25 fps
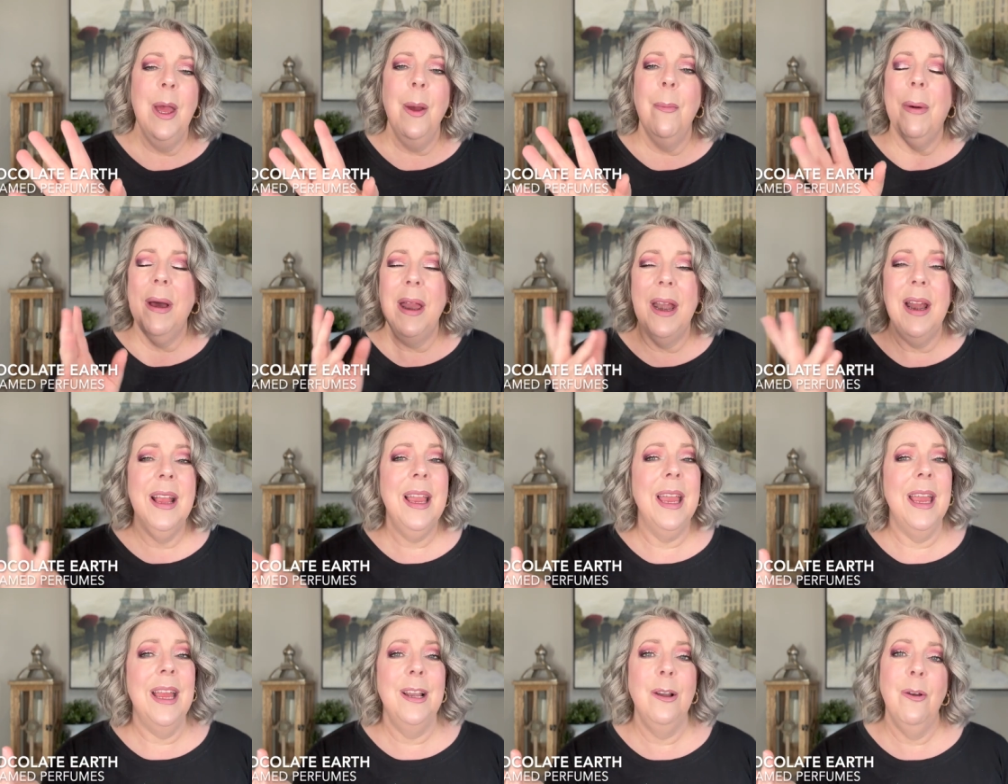but
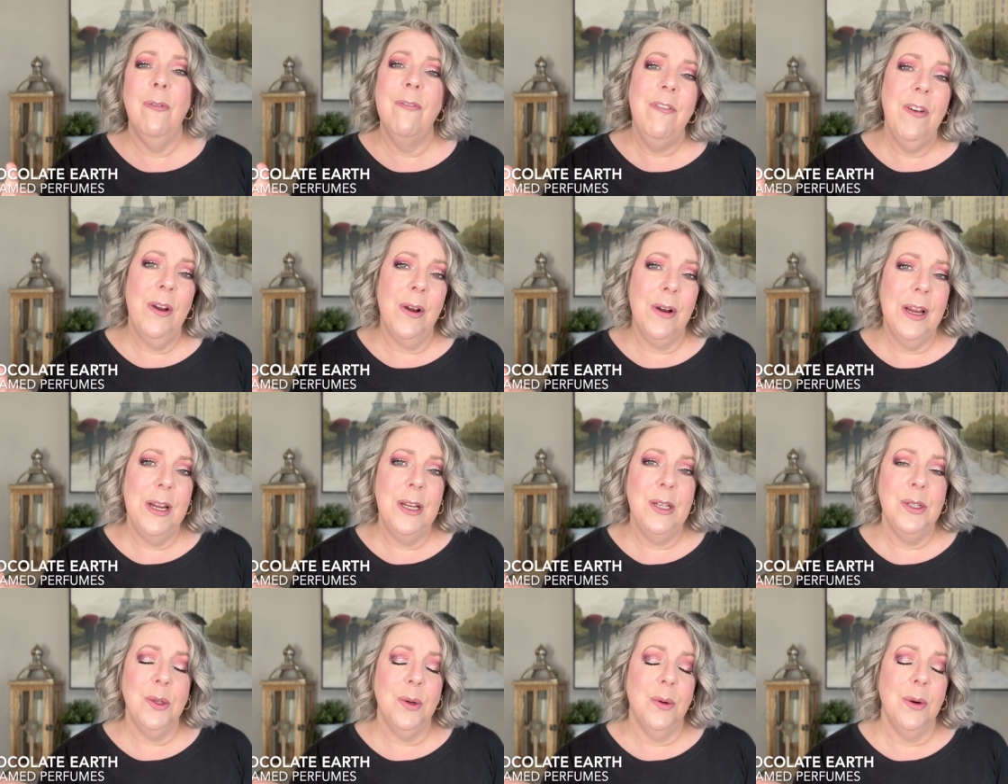again,
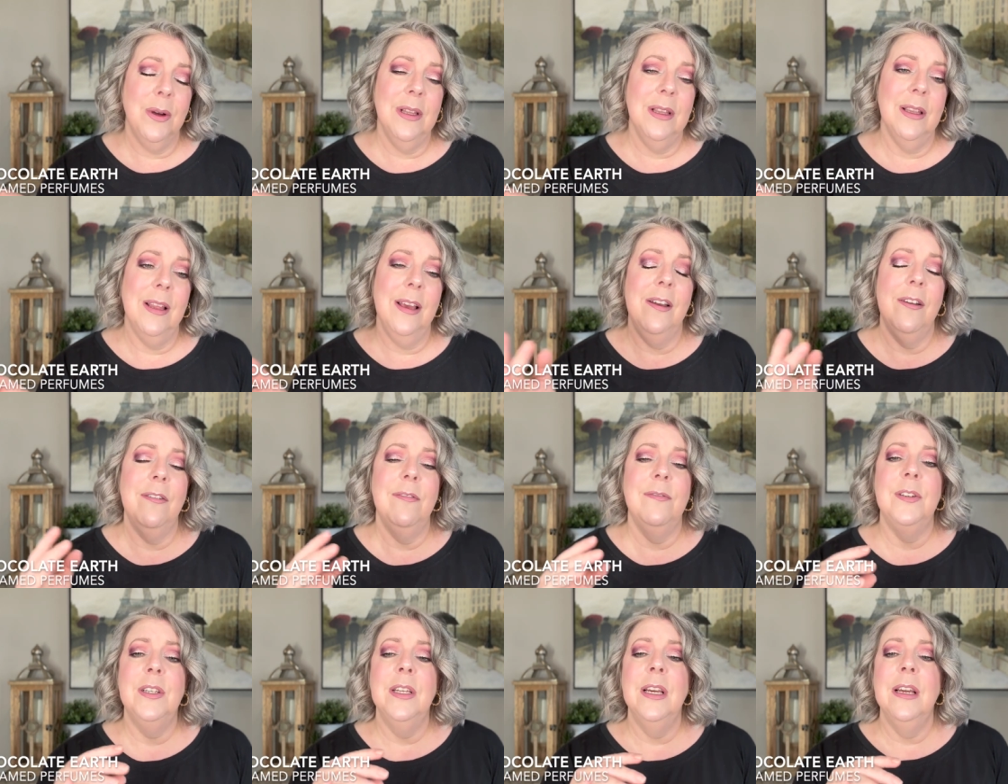very
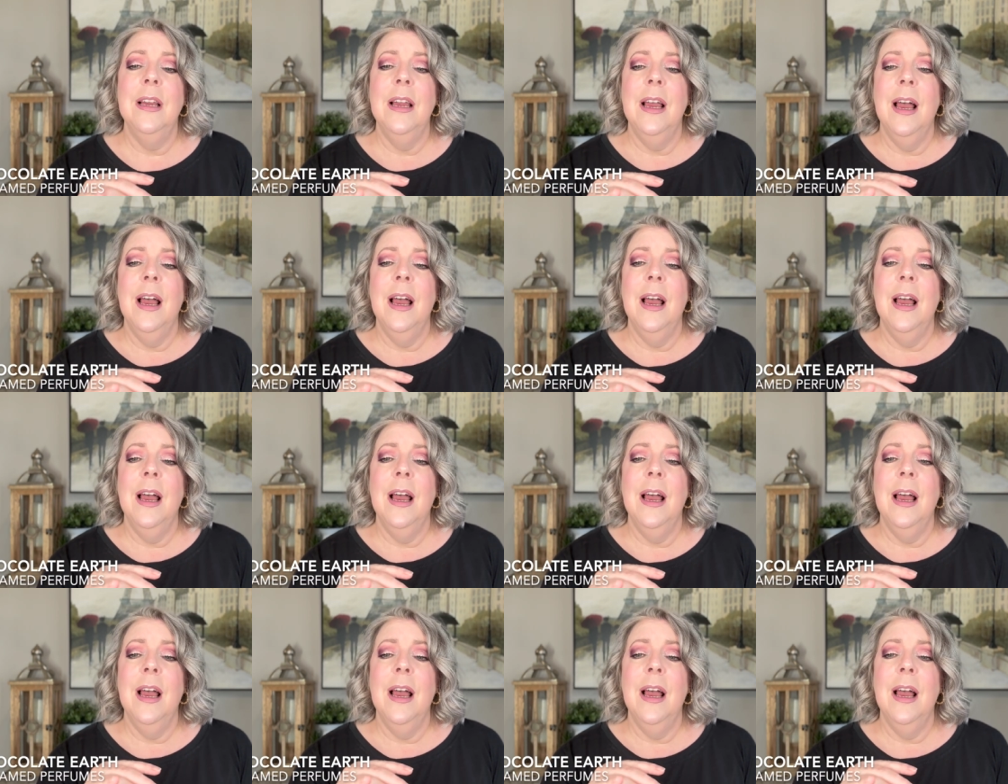short-lived.